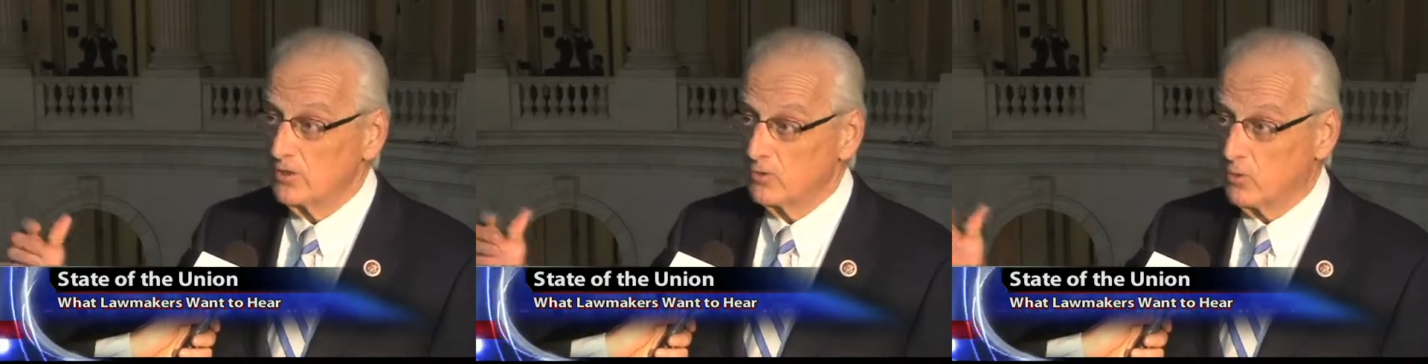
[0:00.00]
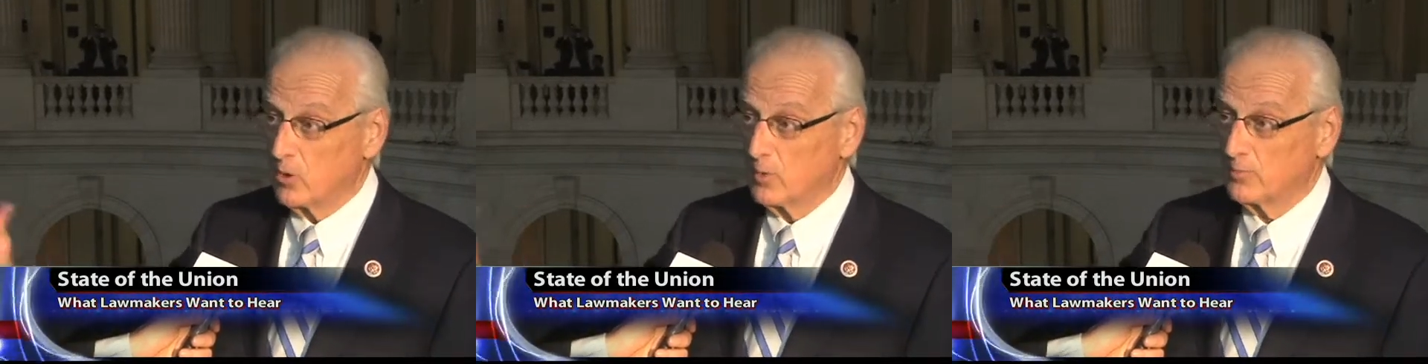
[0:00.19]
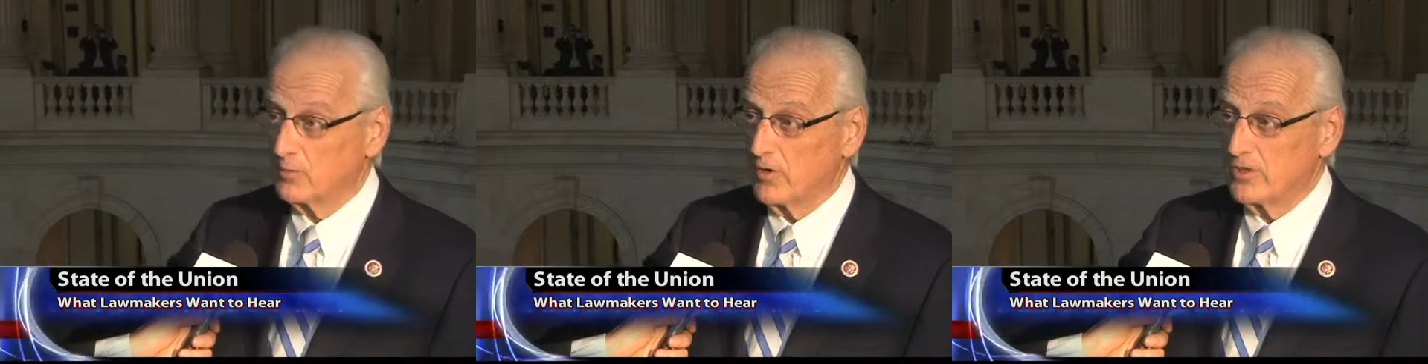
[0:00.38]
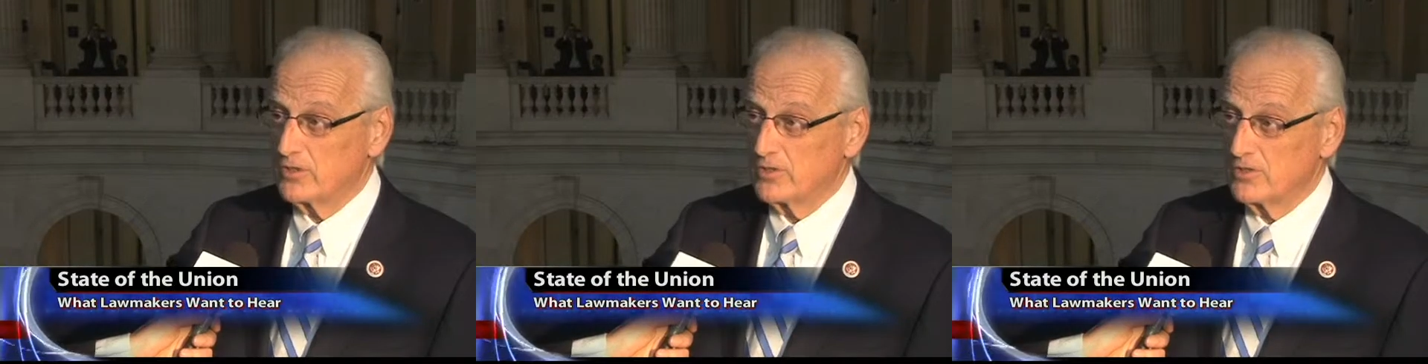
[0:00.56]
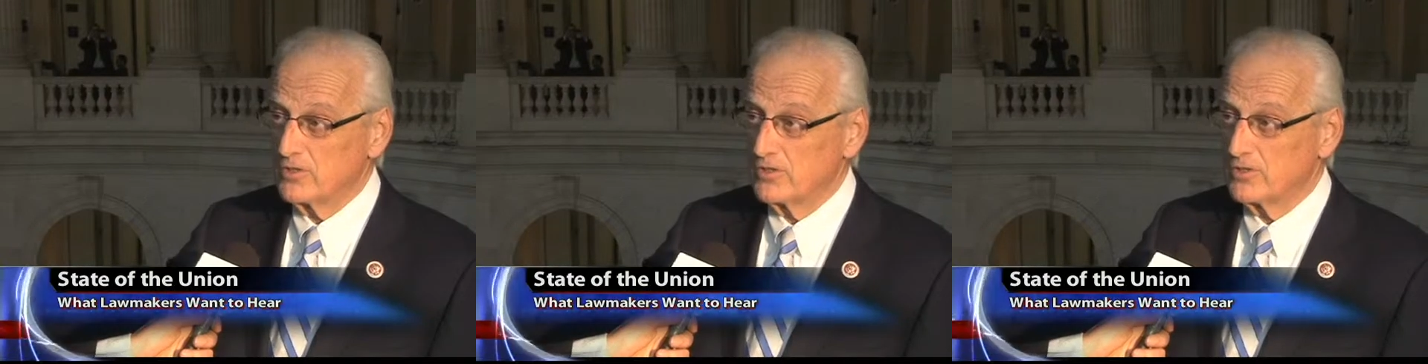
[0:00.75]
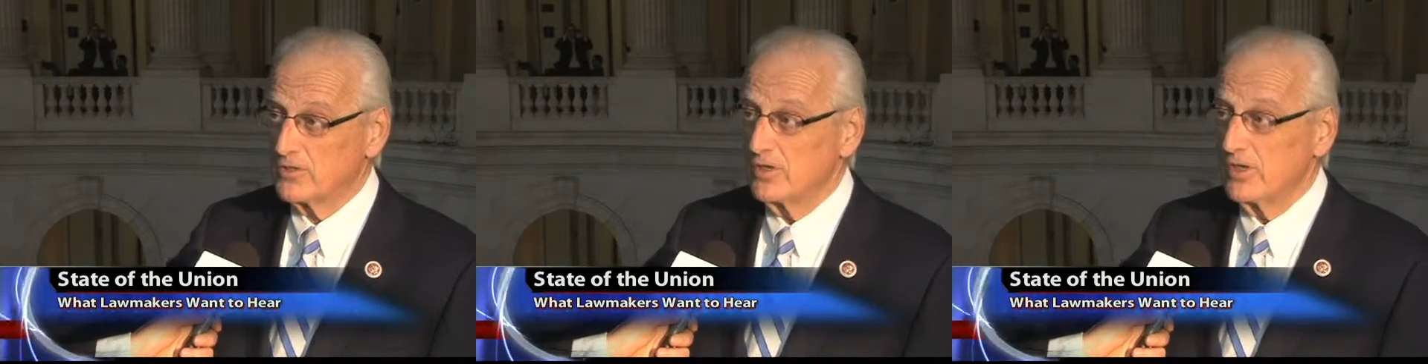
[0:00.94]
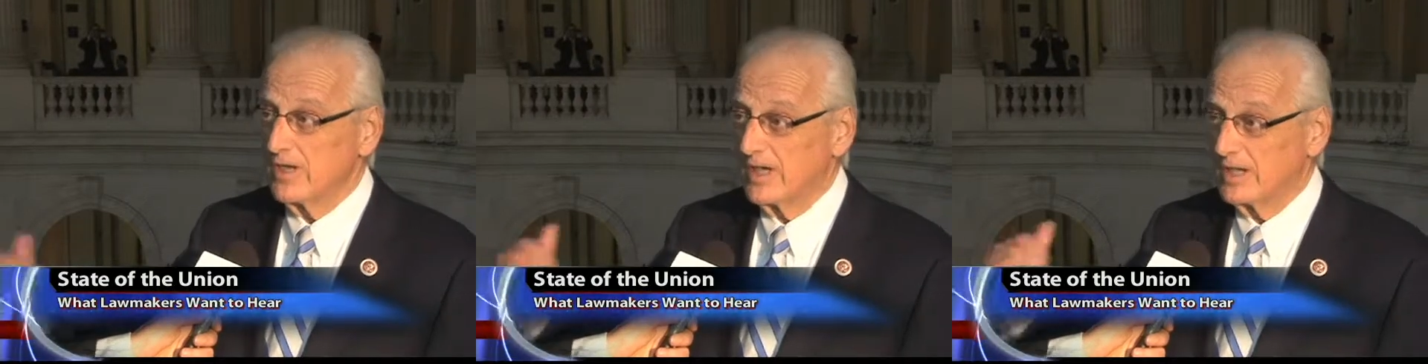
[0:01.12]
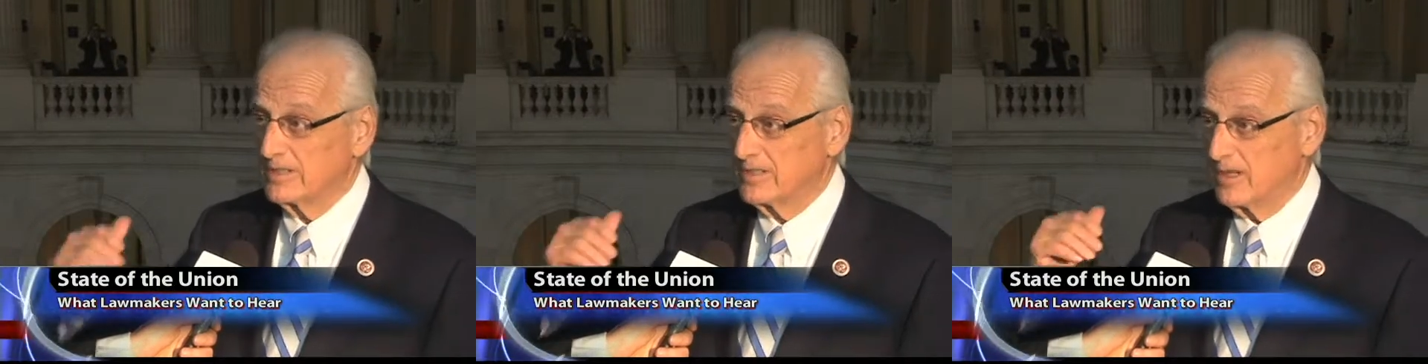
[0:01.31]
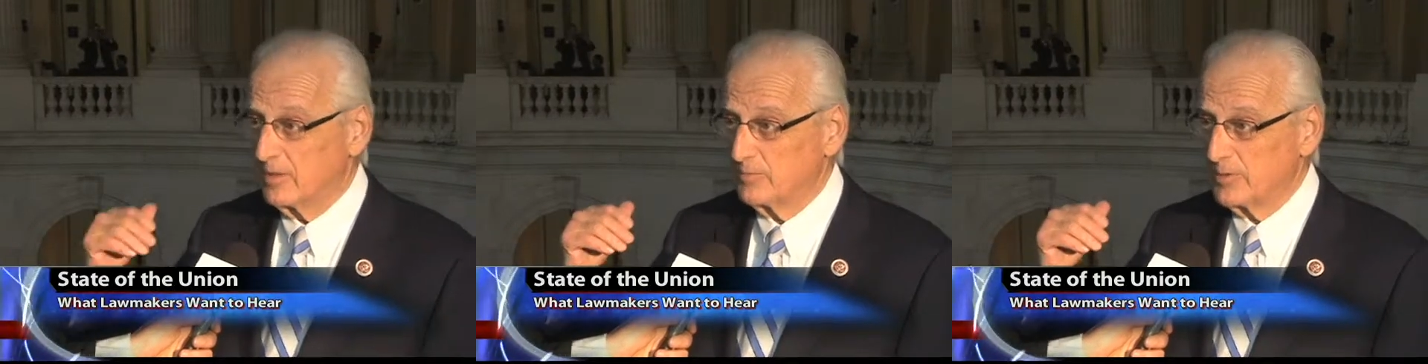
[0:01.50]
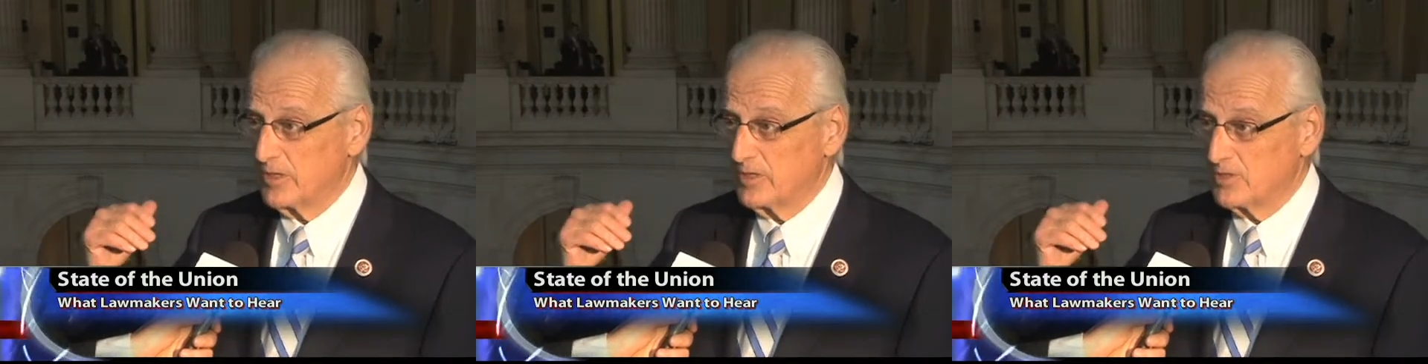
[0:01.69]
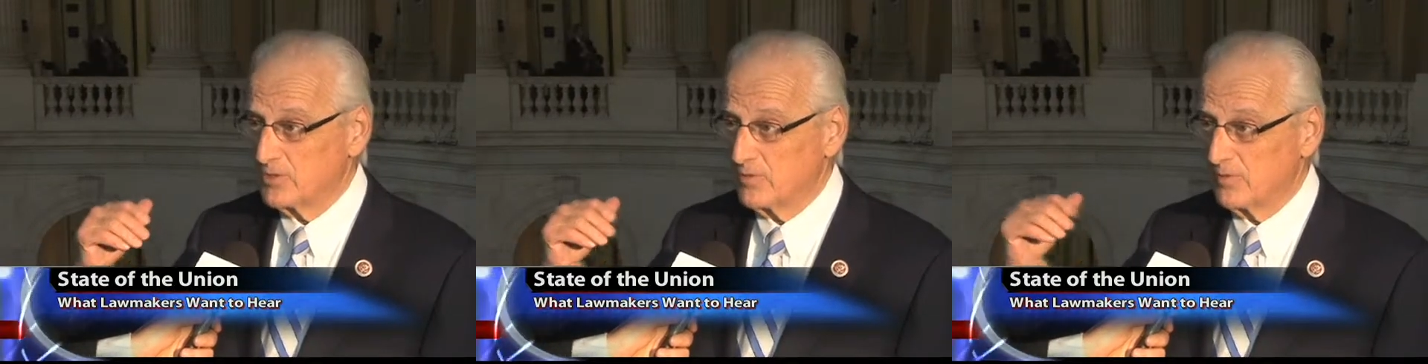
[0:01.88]
corporations and
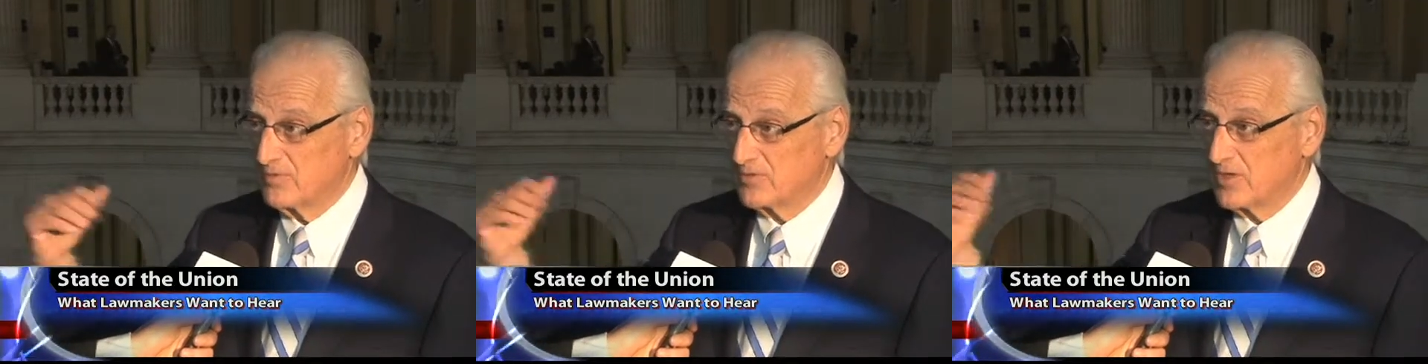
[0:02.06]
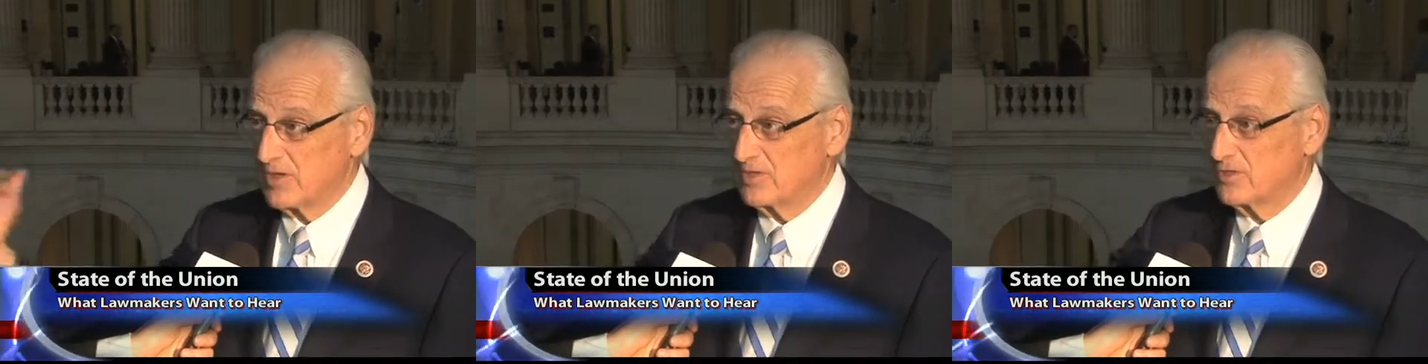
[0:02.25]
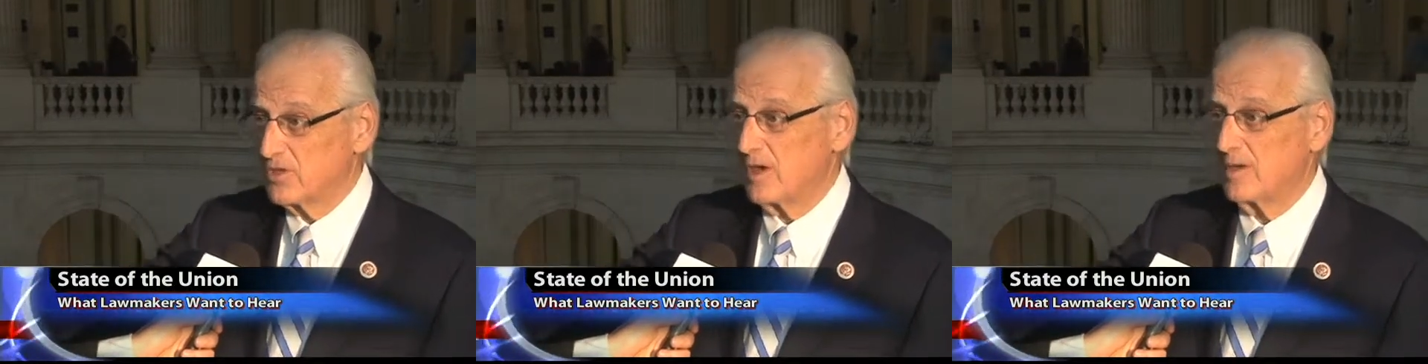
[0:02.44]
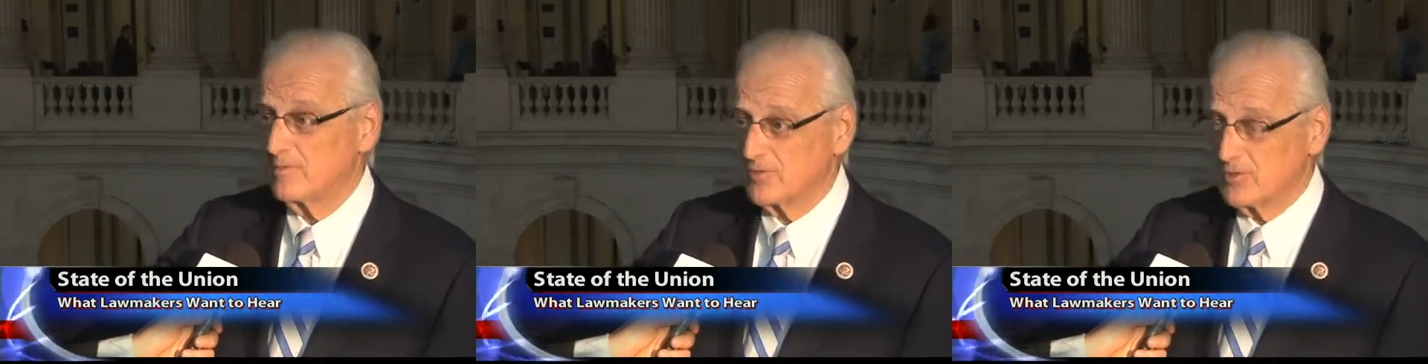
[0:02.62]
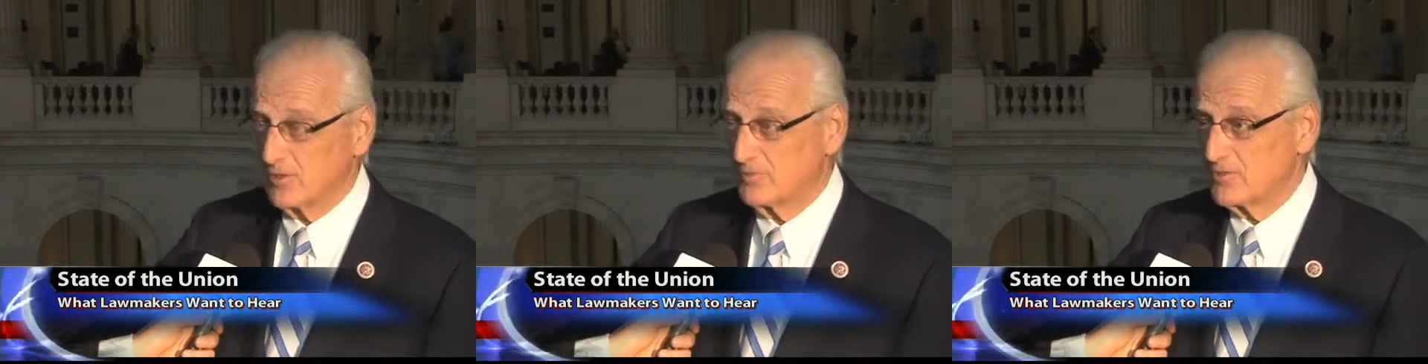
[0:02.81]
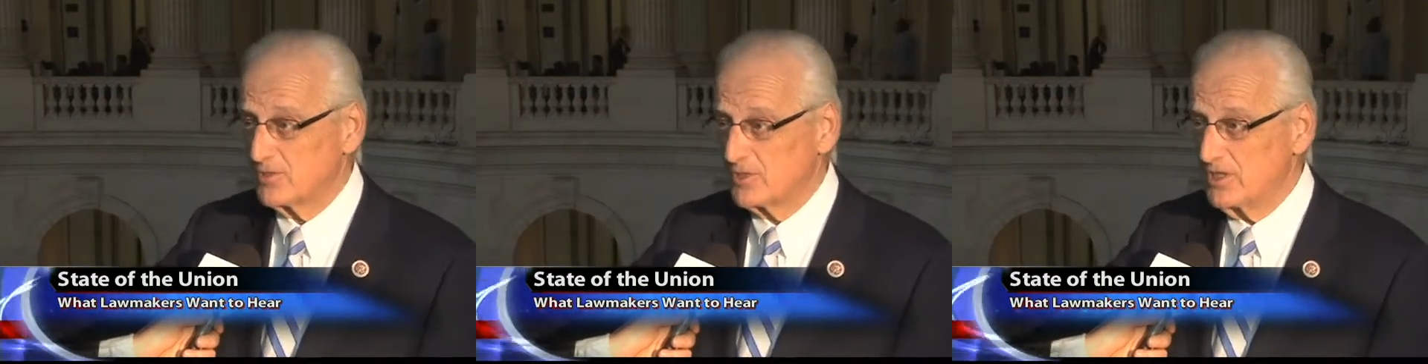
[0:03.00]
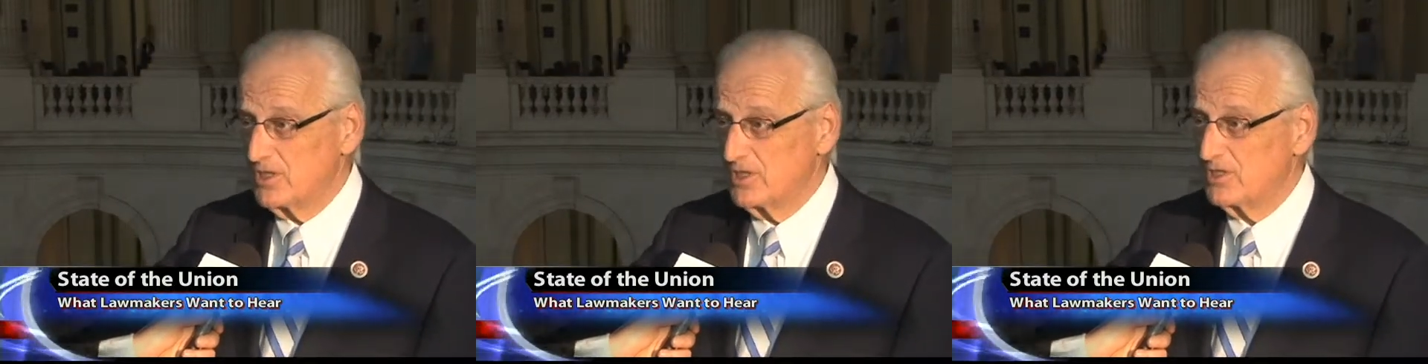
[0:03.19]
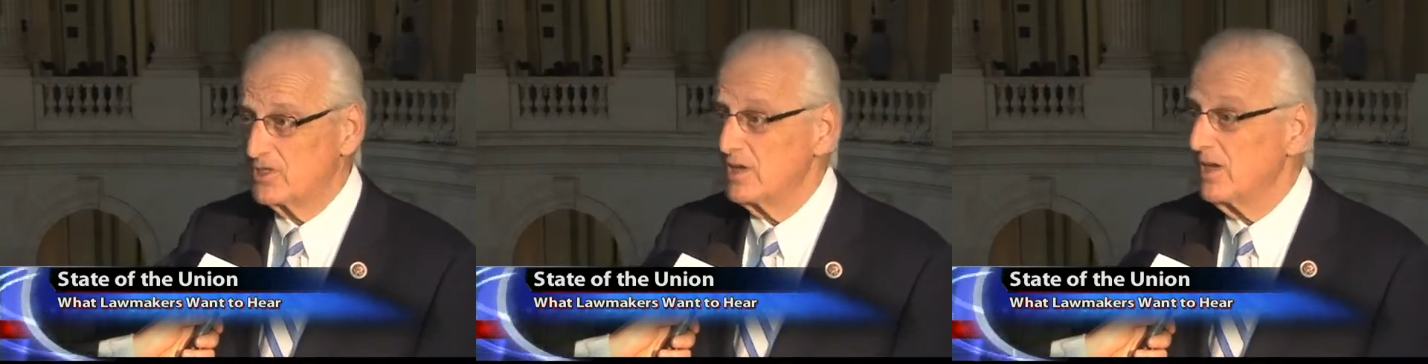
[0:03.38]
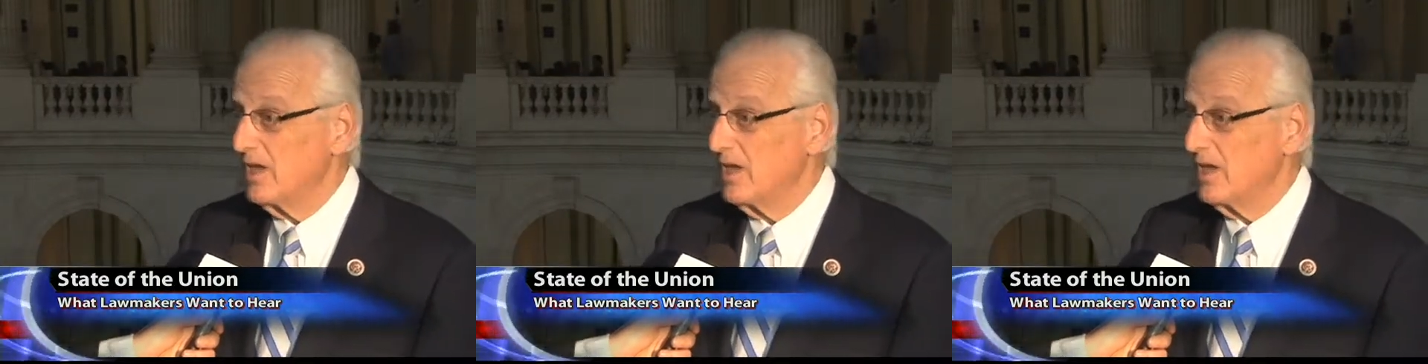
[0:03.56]
companies who have sent jobs overseas